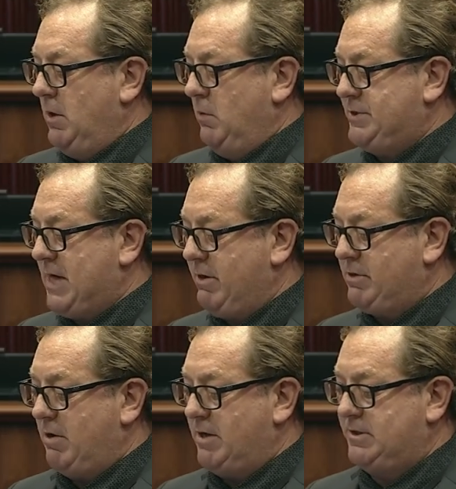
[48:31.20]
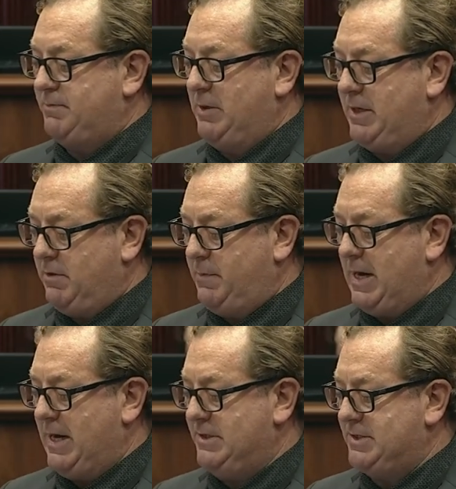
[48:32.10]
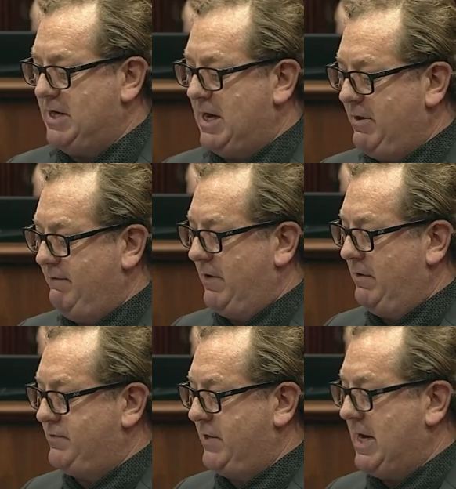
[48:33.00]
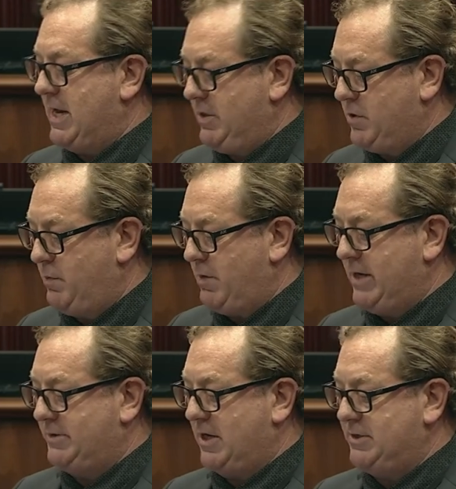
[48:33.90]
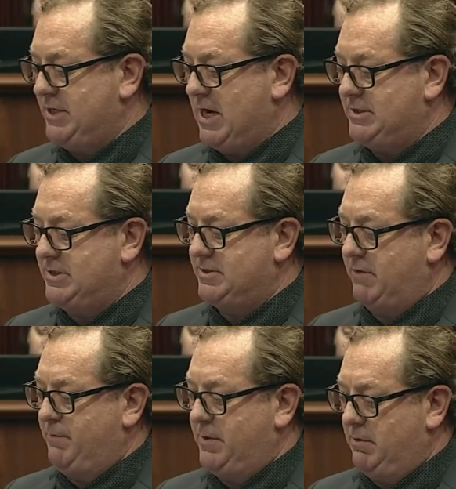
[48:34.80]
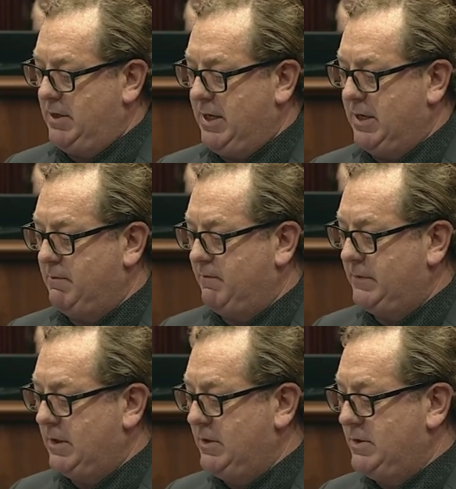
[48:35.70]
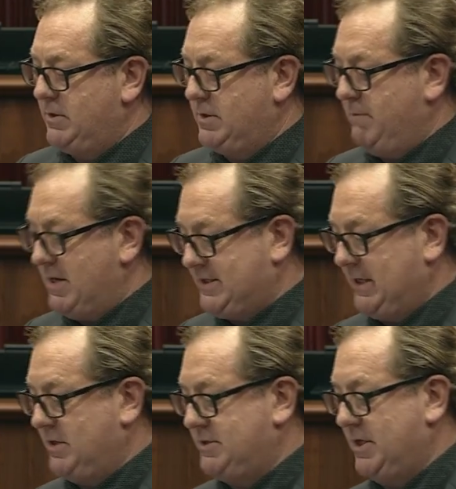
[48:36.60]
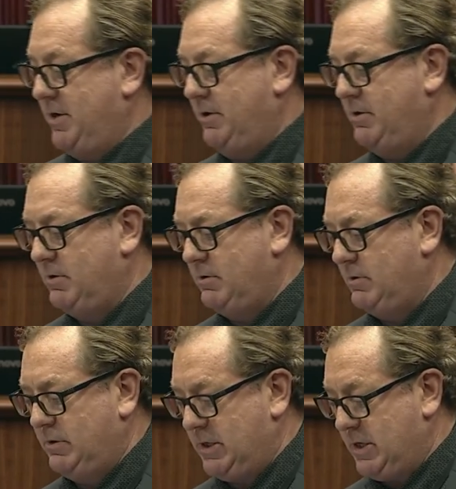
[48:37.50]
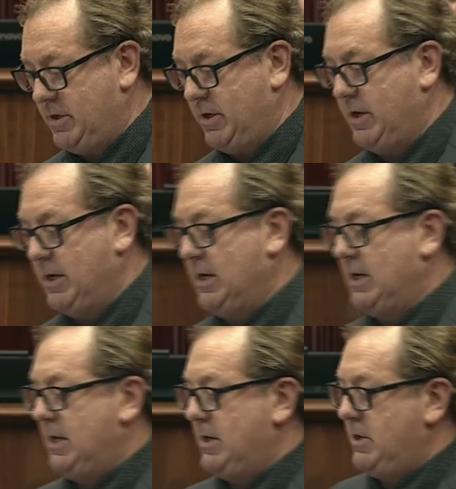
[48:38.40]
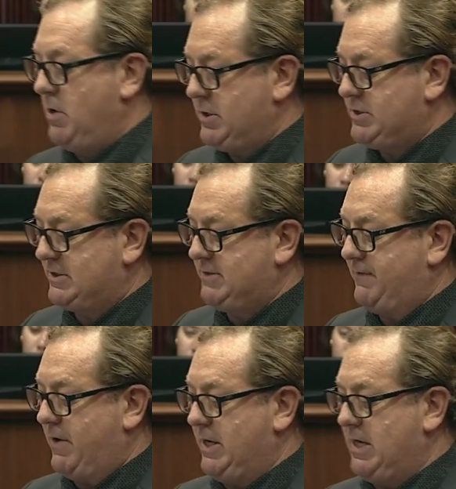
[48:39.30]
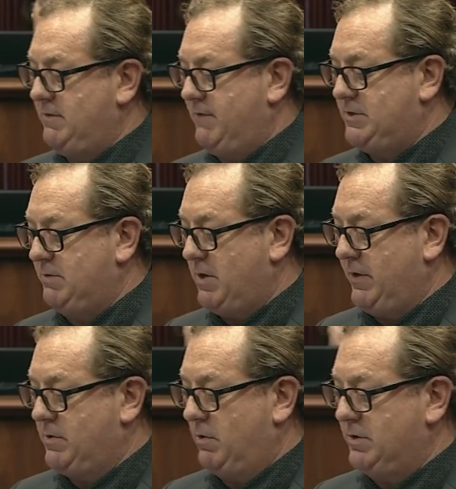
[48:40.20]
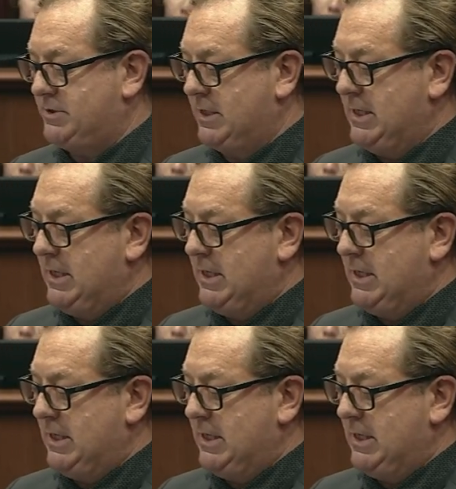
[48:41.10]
which characterises political parties and other voluntary unincorporated associations of purely domestic concern, I don't know, not justifying intervention by the courts.